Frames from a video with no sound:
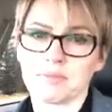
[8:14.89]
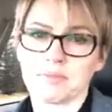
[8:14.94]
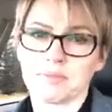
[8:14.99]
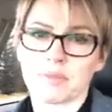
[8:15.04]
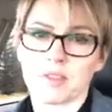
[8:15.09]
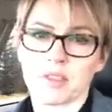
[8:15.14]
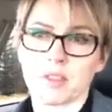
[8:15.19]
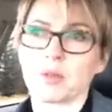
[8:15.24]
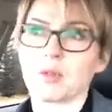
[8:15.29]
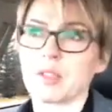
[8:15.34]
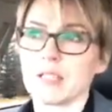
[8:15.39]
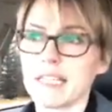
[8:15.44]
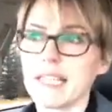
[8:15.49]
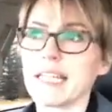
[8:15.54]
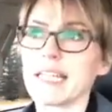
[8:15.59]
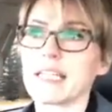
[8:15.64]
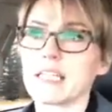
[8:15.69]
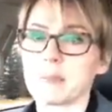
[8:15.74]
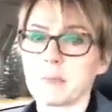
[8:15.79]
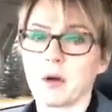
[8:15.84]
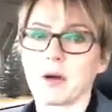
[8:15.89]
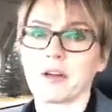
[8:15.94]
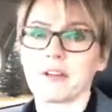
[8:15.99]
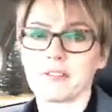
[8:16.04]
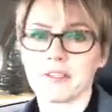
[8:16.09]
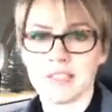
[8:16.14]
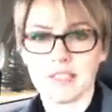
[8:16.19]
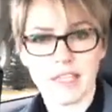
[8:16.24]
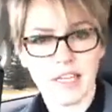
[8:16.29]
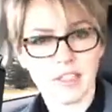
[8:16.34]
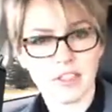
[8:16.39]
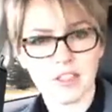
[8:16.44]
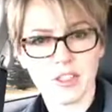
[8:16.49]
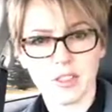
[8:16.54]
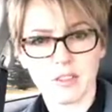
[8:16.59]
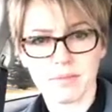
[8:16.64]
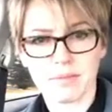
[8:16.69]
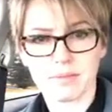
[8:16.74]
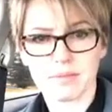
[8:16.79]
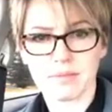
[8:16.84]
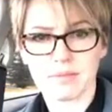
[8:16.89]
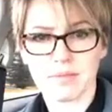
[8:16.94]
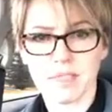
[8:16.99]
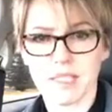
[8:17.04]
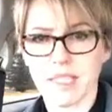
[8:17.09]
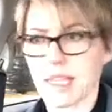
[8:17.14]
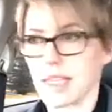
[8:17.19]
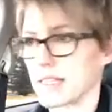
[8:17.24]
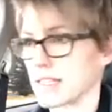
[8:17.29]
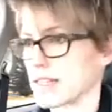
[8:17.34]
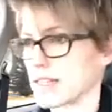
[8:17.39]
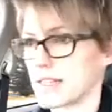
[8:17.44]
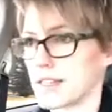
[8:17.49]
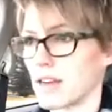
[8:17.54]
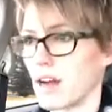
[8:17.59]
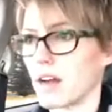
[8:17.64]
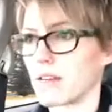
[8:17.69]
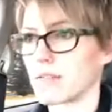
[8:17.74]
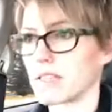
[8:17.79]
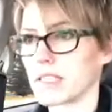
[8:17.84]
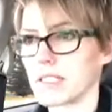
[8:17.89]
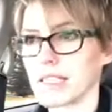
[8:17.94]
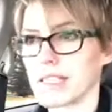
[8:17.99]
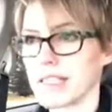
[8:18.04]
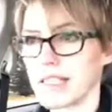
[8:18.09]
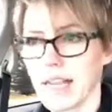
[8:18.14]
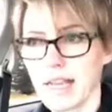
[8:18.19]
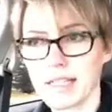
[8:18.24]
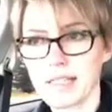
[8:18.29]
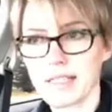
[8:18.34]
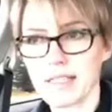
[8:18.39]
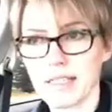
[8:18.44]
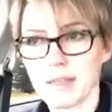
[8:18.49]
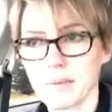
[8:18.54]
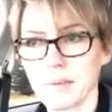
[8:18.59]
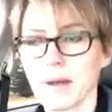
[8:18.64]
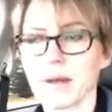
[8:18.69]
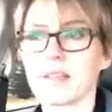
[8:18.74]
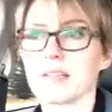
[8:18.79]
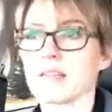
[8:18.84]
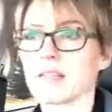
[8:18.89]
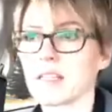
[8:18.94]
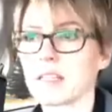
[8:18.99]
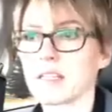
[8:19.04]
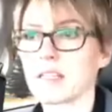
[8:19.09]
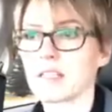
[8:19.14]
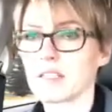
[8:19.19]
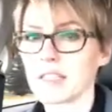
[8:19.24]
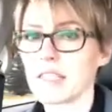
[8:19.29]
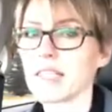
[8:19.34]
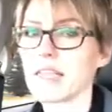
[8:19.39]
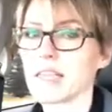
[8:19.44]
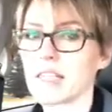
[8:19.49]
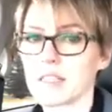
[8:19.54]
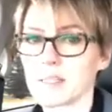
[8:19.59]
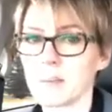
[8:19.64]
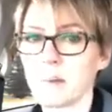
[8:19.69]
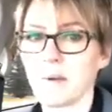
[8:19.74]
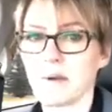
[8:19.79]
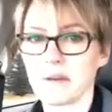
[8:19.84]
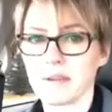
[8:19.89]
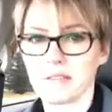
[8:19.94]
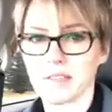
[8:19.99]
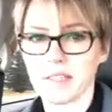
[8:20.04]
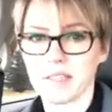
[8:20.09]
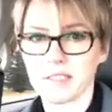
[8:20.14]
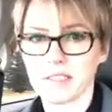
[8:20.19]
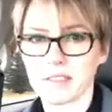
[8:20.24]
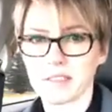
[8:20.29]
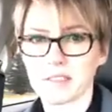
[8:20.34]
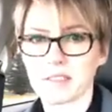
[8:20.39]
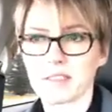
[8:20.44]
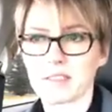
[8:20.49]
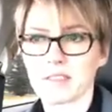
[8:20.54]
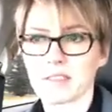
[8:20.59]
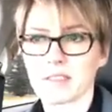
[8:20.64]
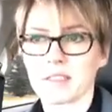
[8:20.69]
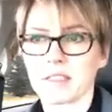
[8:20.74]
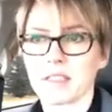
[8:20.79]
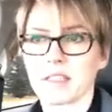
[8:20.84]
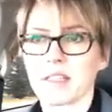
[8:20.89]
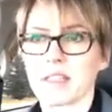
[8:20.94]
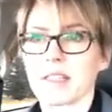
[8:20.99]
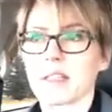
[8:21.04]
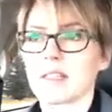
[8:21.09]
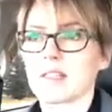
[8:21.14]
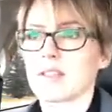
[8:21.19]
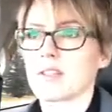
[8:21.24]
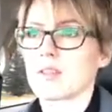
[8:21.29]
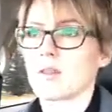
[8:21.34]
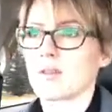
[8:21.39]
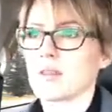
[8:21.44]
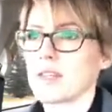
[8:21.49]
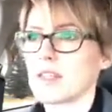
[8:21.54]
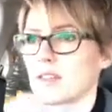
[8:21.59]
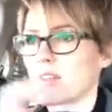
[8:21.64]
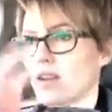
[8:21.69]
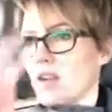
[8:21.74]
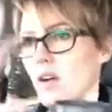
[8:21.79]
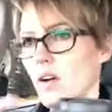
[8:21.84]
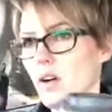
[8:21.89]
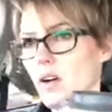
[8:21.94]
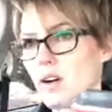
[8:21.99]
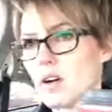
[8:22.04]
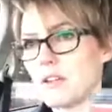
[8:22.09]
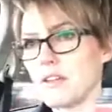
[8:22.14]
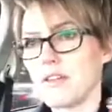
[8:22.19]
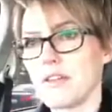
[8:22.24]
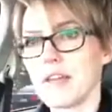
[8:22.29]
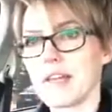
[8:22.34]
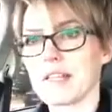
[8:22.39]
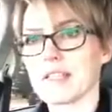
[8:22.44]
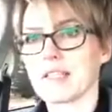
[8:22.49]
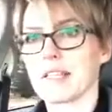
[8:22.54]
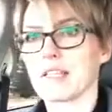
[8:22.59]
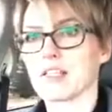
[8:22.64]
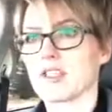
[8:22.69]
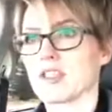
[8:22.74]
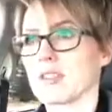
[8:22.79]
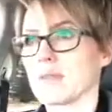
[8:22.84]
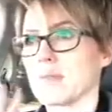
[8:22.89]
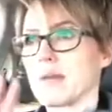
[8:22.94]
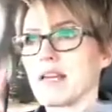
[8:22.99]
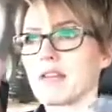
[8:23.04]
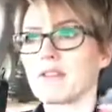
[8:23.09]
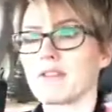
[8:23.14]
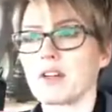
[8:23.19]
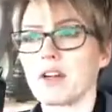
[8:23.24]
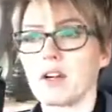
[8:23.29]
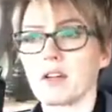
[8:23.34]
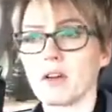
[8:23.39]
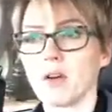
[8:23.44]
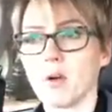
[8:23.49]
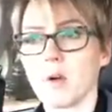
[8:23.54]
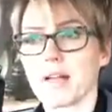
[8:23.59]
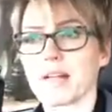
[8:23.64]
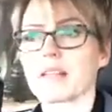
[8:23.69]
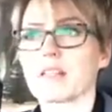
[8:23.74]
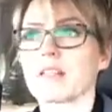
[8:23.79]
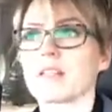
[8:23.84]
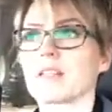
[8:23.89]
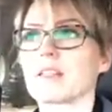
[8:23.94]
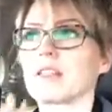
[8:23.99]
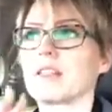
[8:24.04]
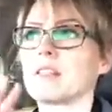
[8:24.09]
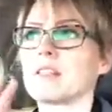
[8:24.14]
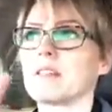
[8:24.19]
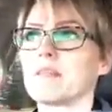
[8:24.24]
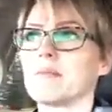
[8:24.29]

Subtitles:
So cleaning is part of staging. Again, it's not really sexy, but cleaning is part of it. So these are all things that just make for a quicker,